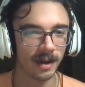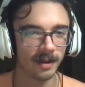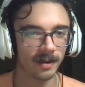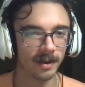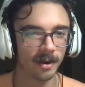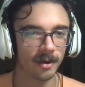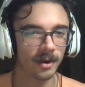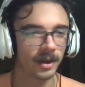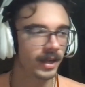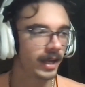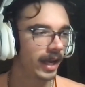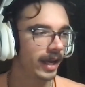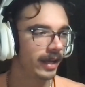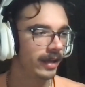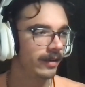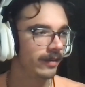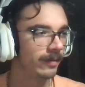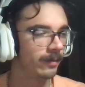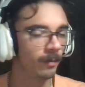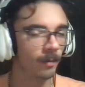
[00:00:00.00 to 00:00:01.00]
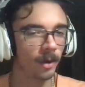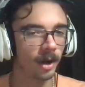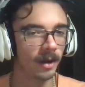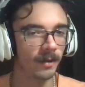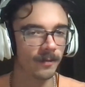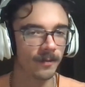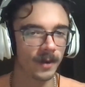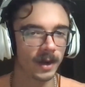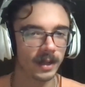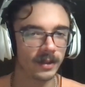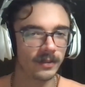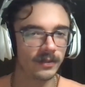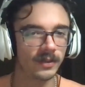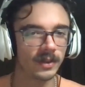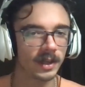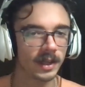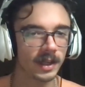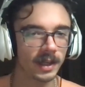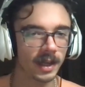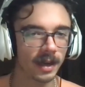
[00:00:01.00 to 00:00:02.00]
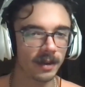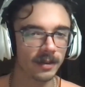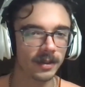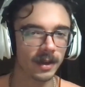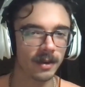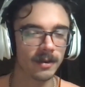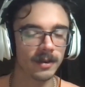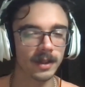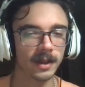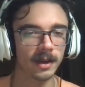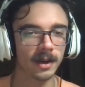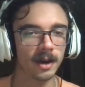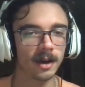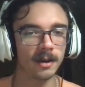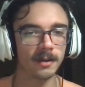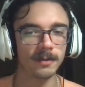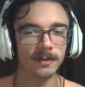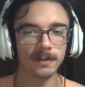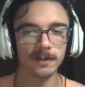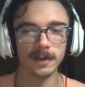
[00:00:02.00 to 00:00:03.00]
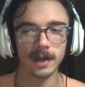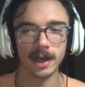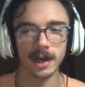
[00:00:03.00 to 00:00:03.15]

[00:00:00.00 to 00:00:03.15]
got Hurricane Francine out there in the Gulf.